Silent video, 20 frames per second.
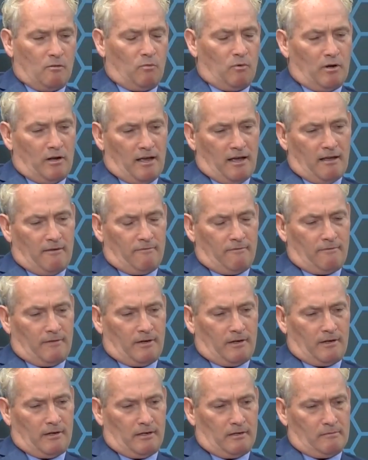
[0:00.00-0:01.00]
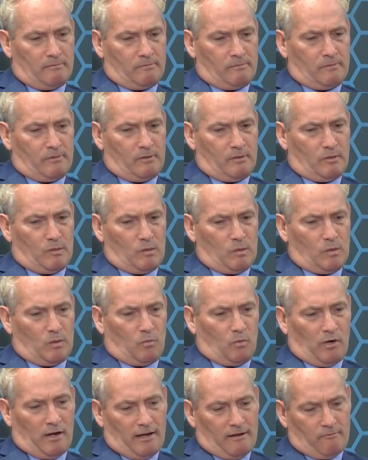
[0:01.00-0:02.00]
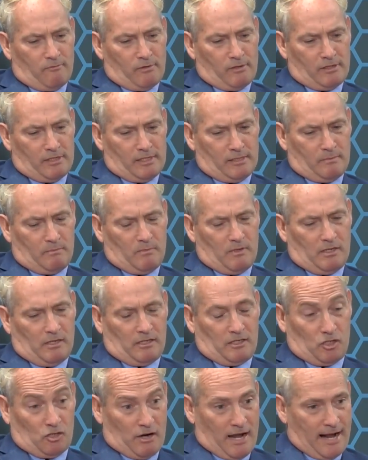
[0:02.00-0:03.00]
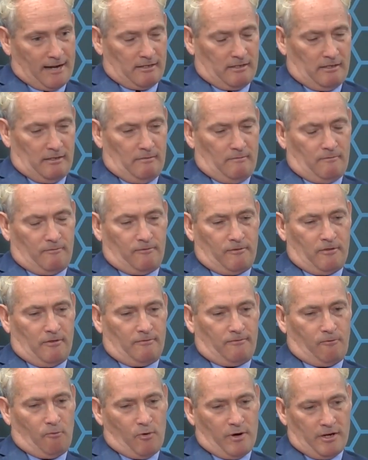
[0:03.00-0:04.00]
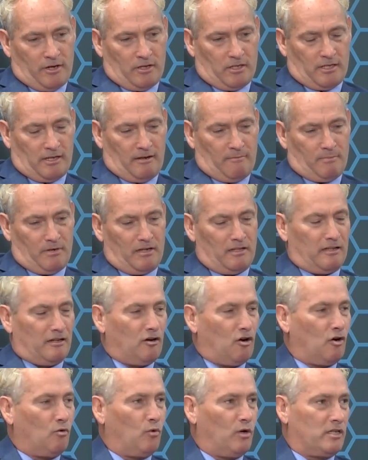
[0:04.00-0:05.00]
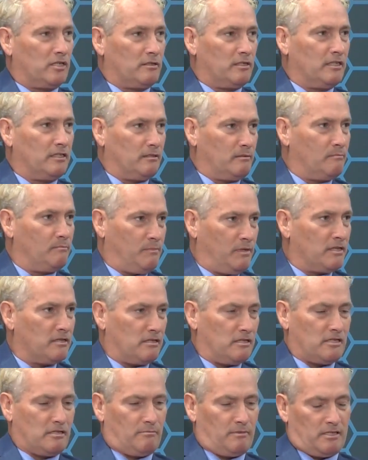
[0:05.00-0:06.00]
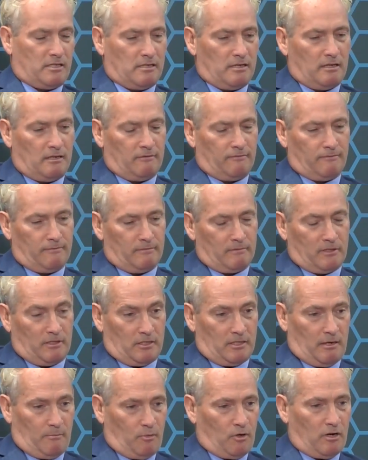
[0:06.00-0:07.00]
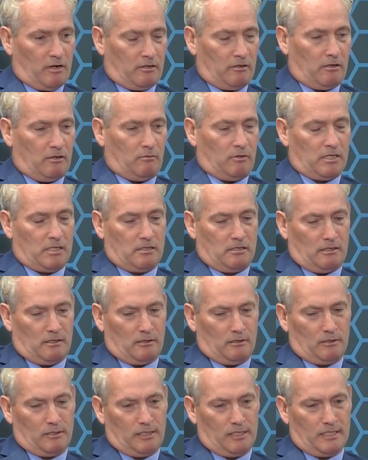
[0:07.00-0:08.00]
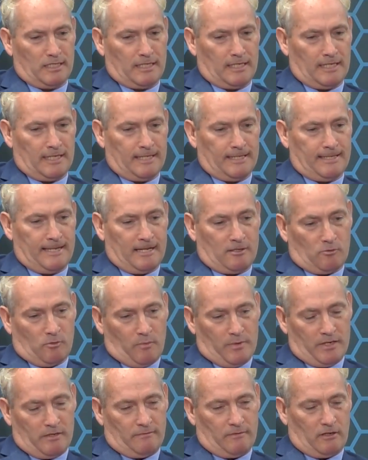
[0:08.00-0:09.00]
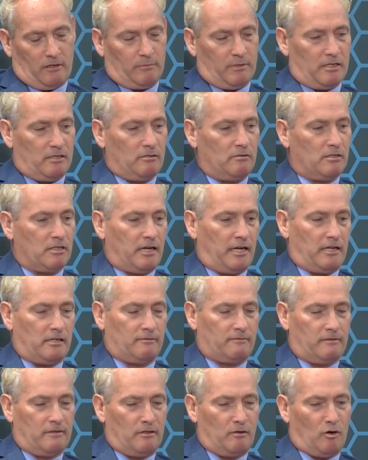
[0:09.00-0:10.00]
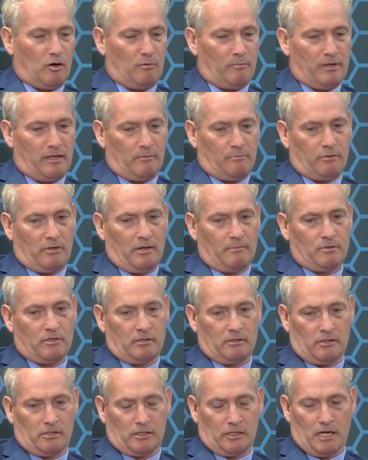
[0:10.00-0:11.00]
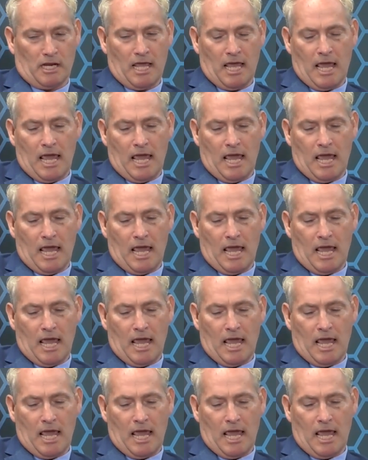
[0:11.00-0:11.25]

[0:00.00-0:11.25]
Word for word: what I've, uh, what I really extracted for the four years that I've been in the car wash business myself, because mm-hmm. I bought a car wash tunnel, and uh, that's where we developed the use case for the automated prep solution.